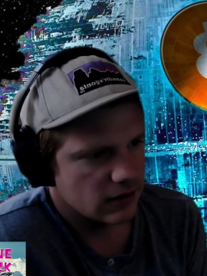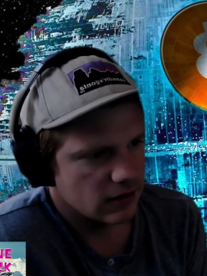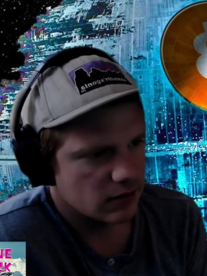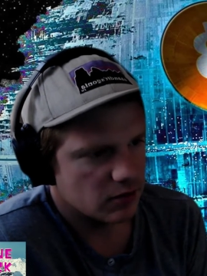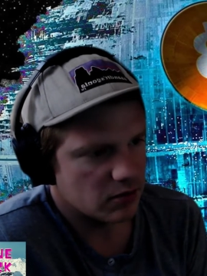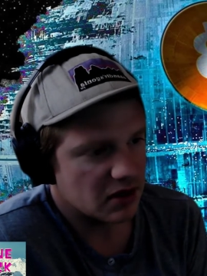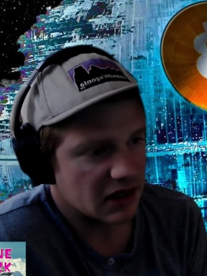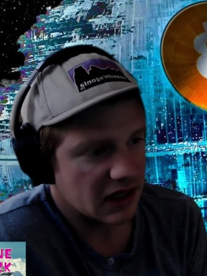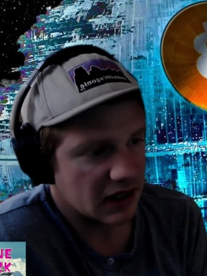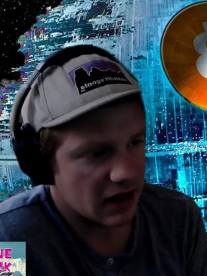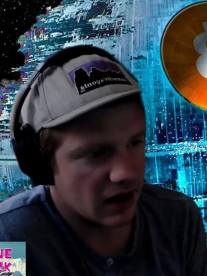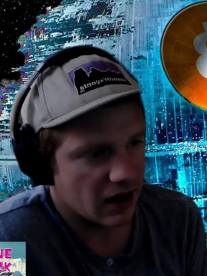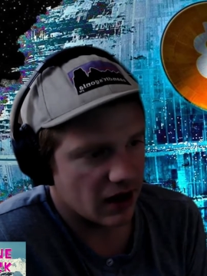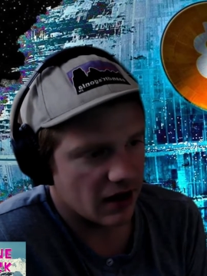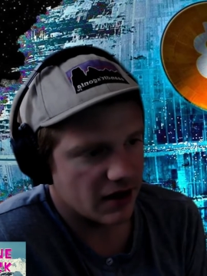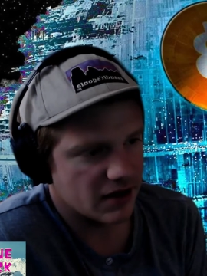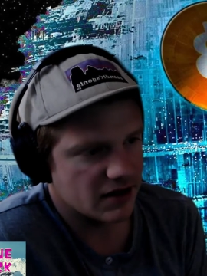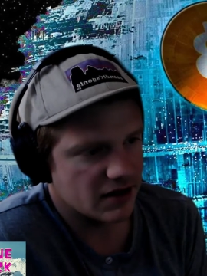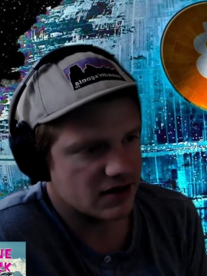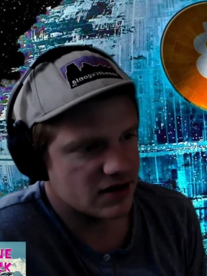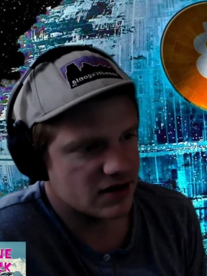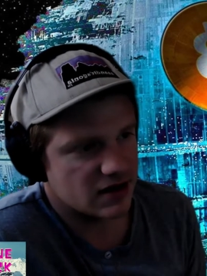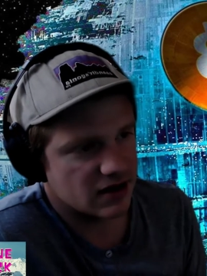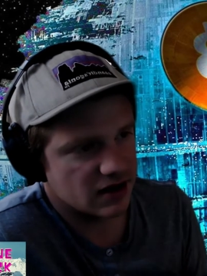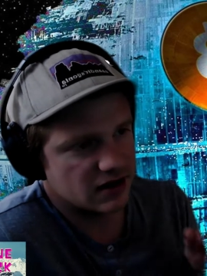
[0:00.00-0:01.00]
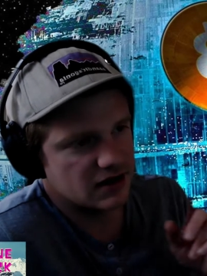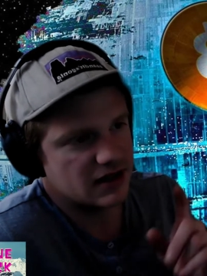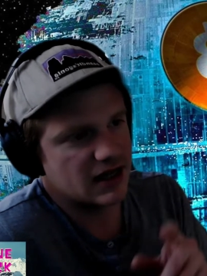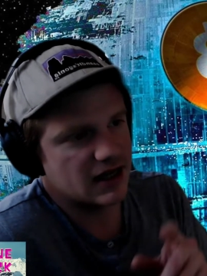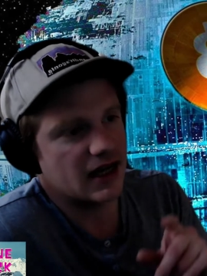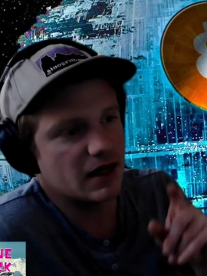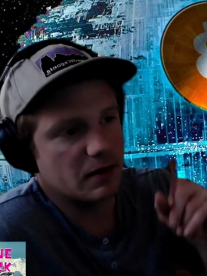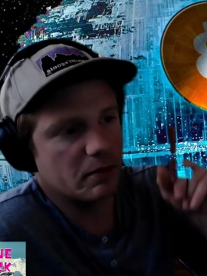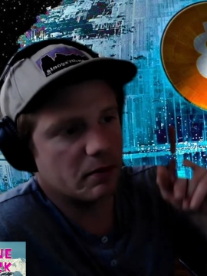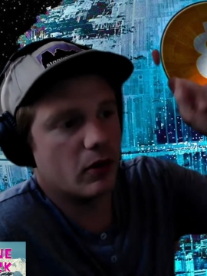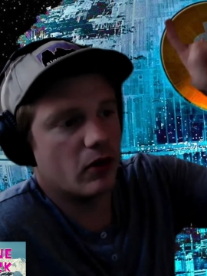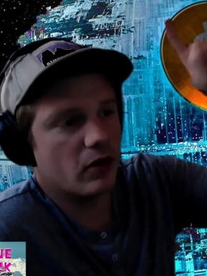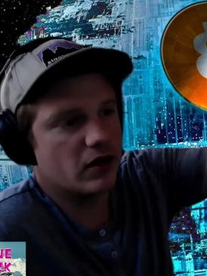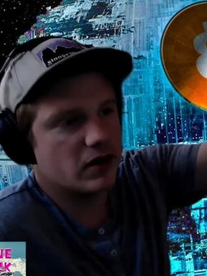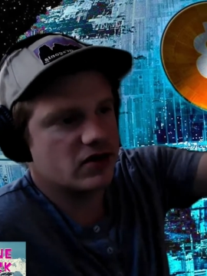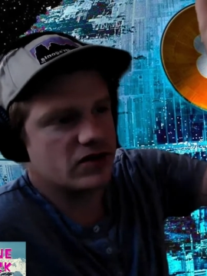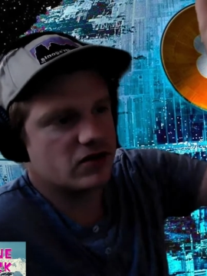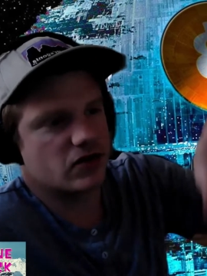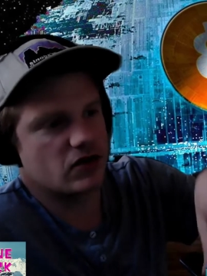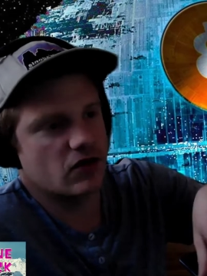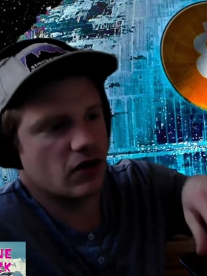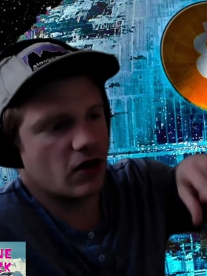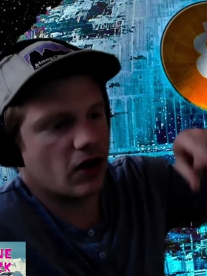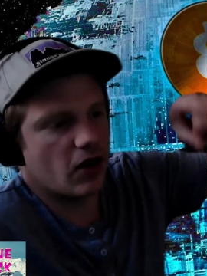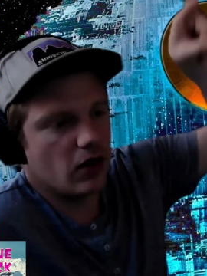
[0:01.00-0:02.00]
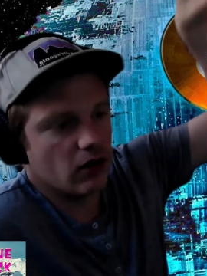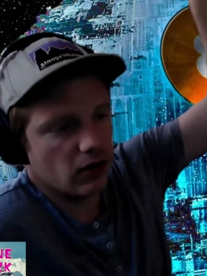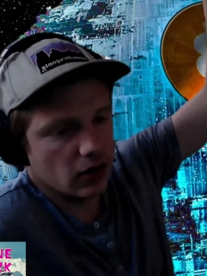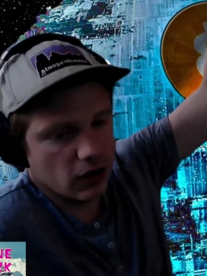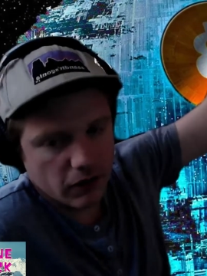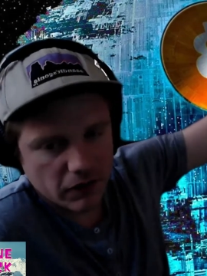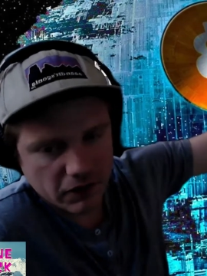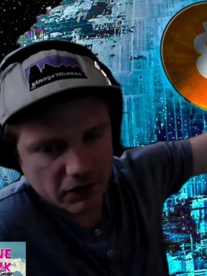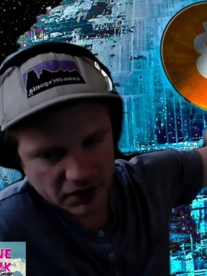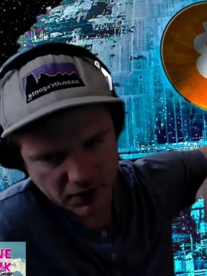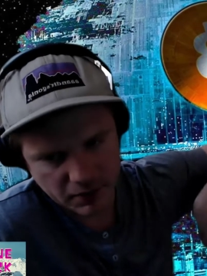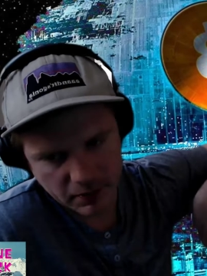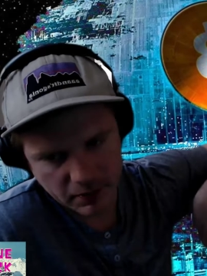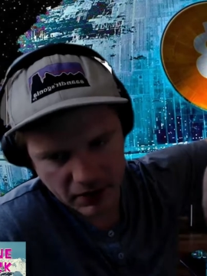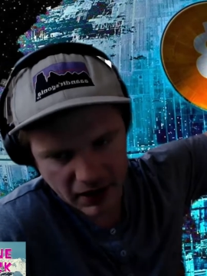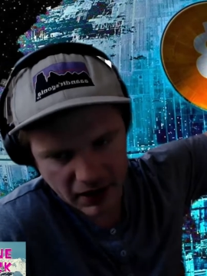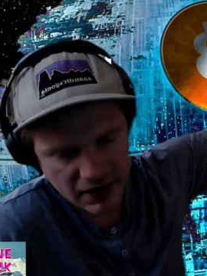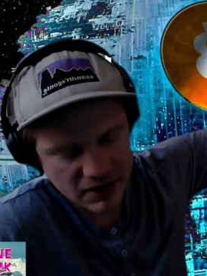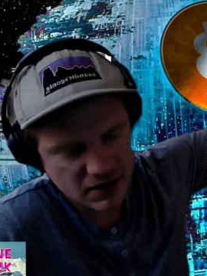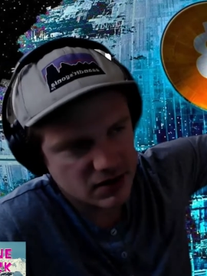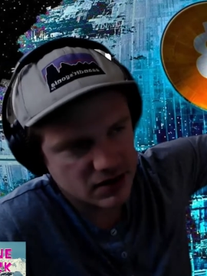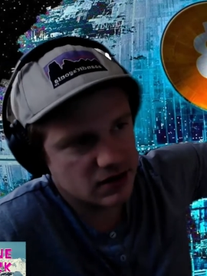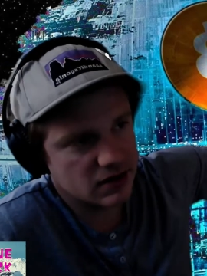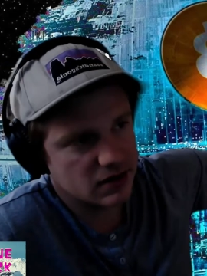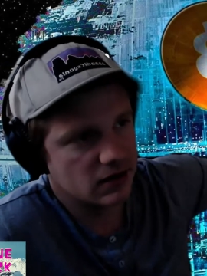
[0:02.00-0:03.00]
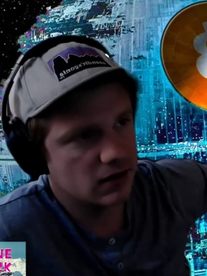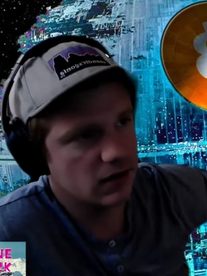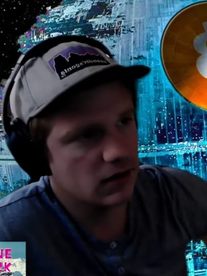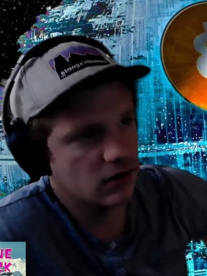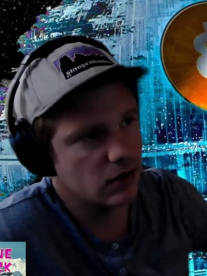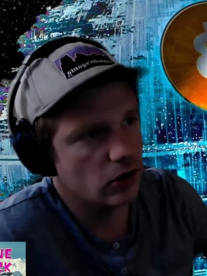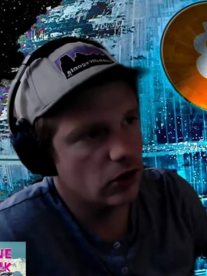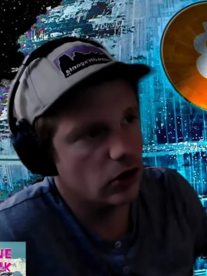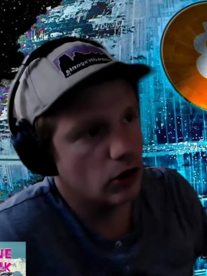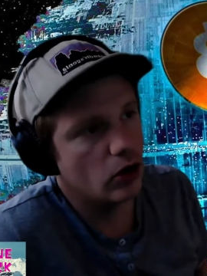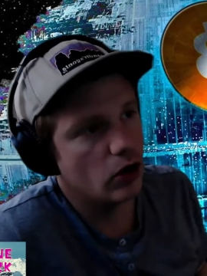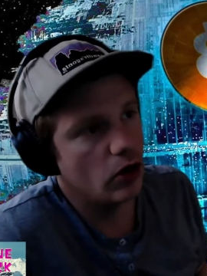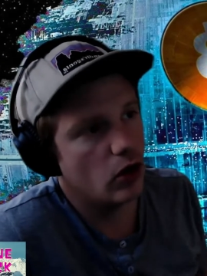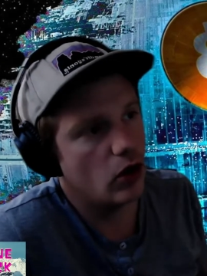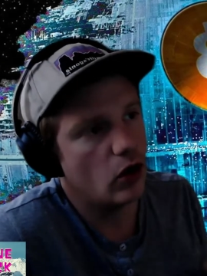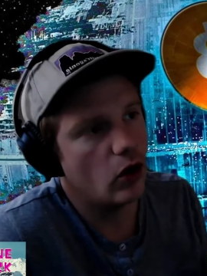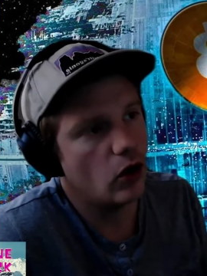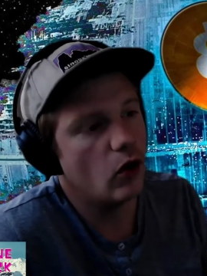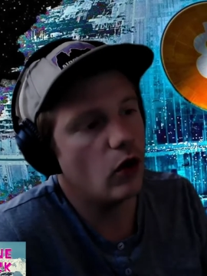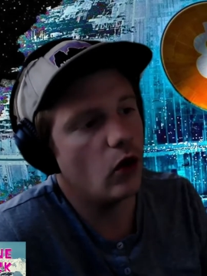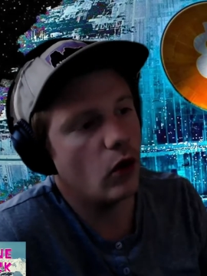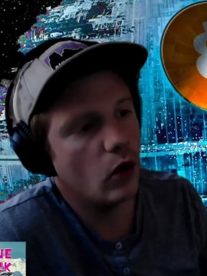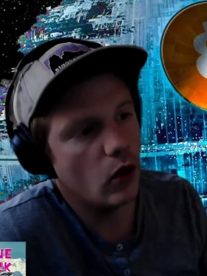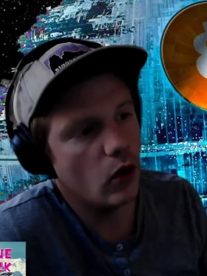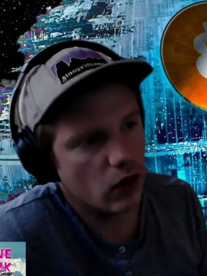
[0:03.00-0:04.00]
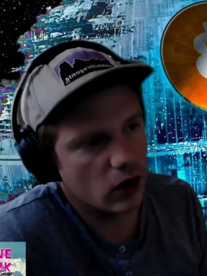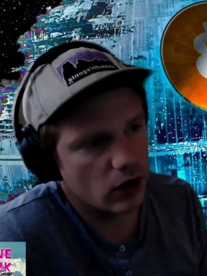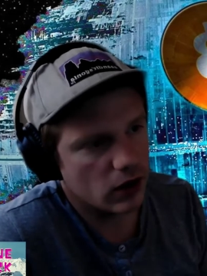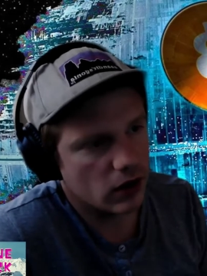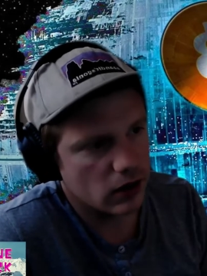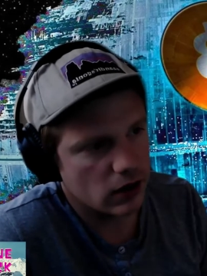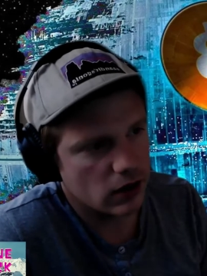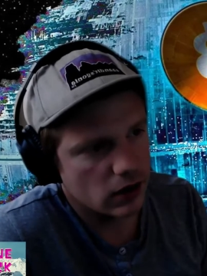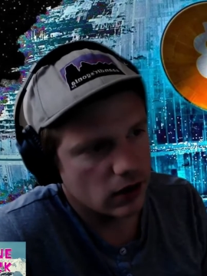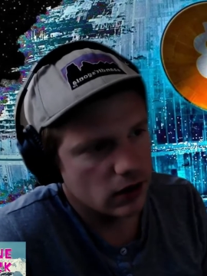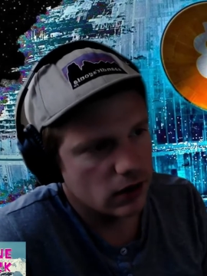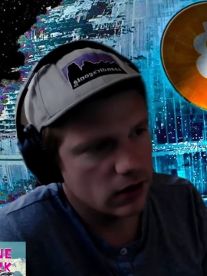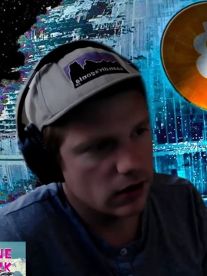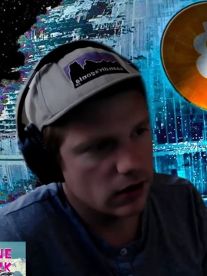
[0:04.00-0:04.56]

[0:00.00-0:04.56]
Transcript: because the data points are all over the place? Or